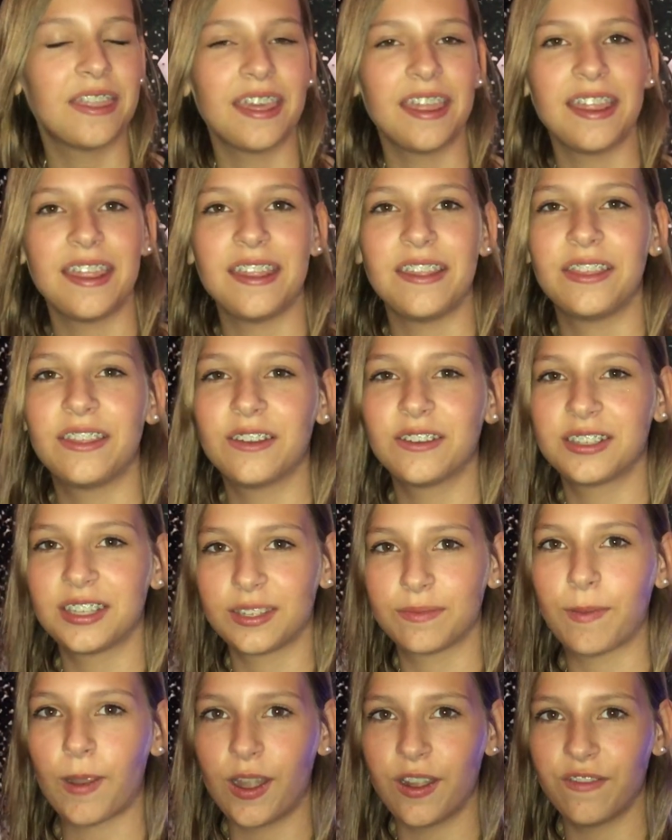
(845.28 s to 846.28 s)
they there's this
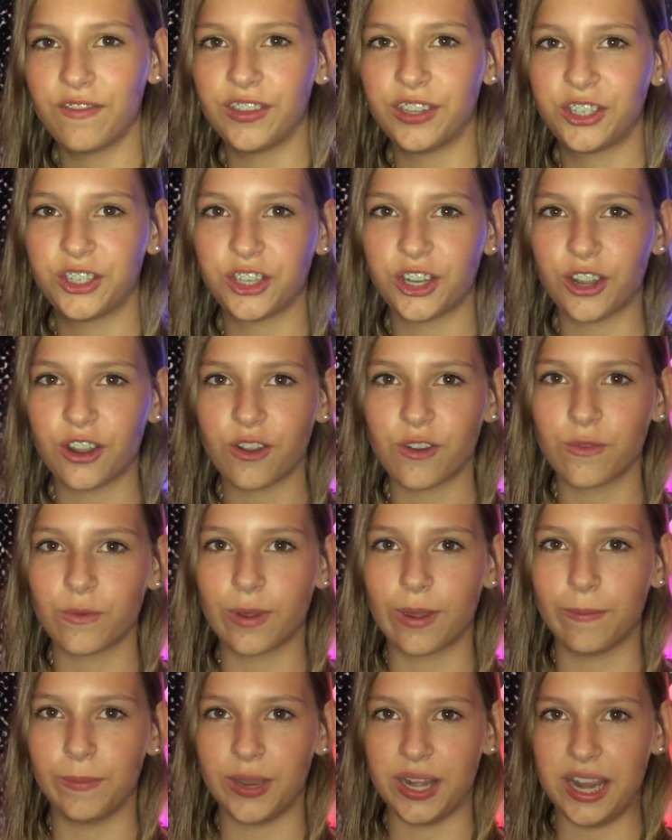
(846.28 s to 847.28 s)
part of the show
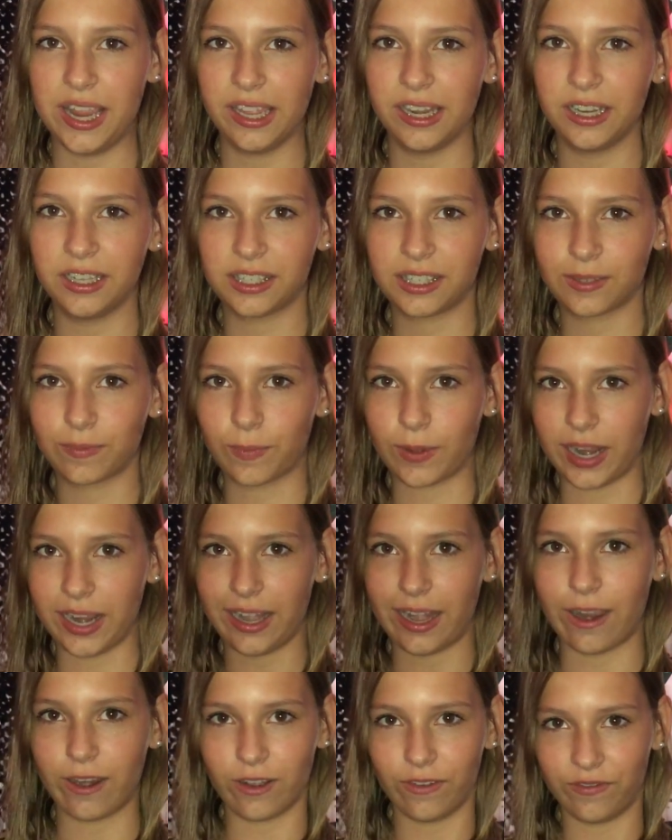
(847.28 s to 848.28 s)
where bananas sprayed
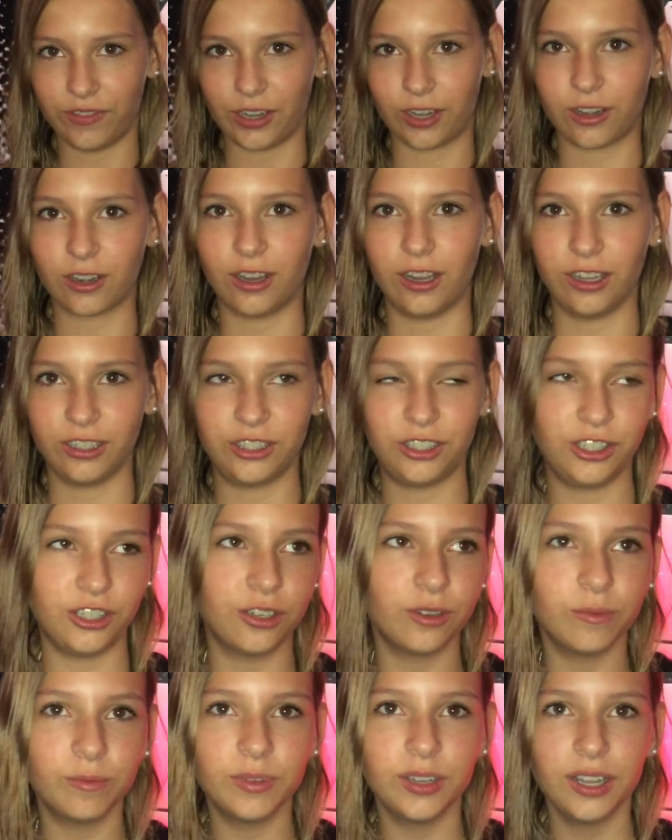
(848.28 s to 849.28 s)
out of their
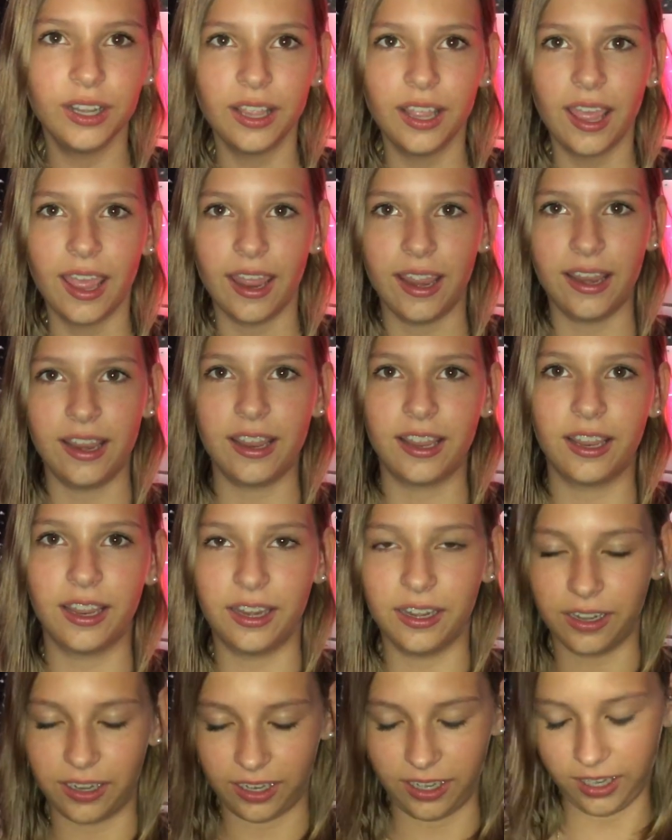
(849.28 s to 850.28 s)
costume,
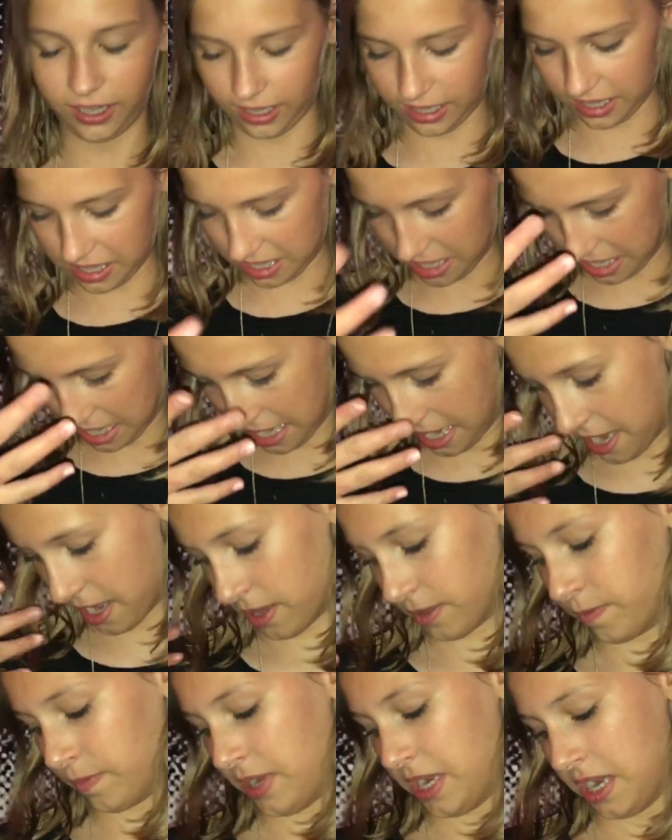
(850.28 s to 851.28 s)
and it
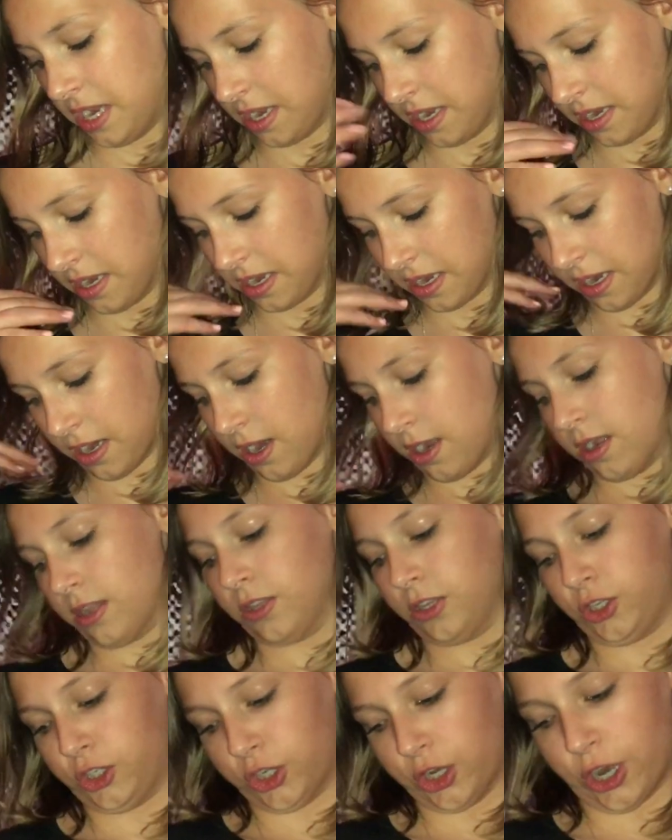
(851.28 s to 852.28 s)
nailed me on the
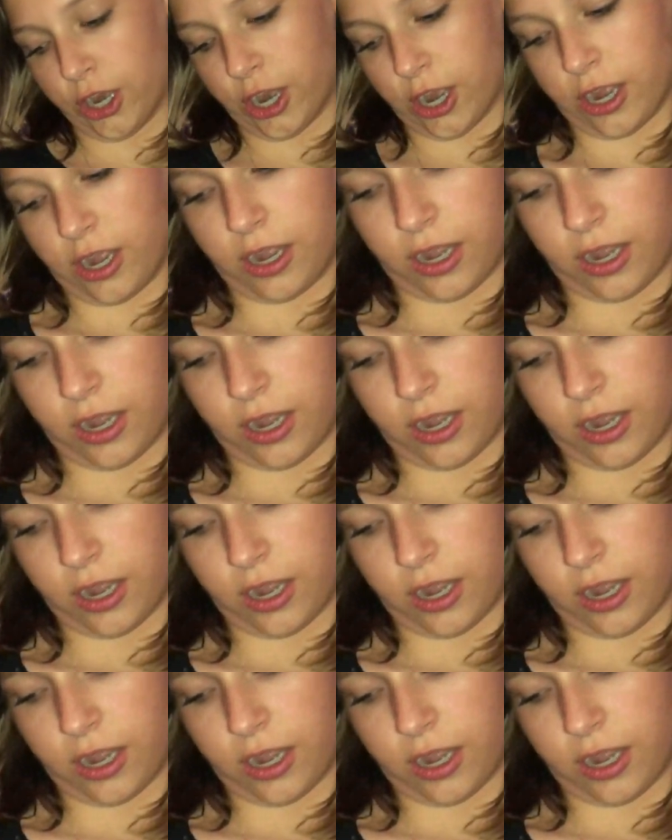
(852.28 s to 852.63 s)
shirt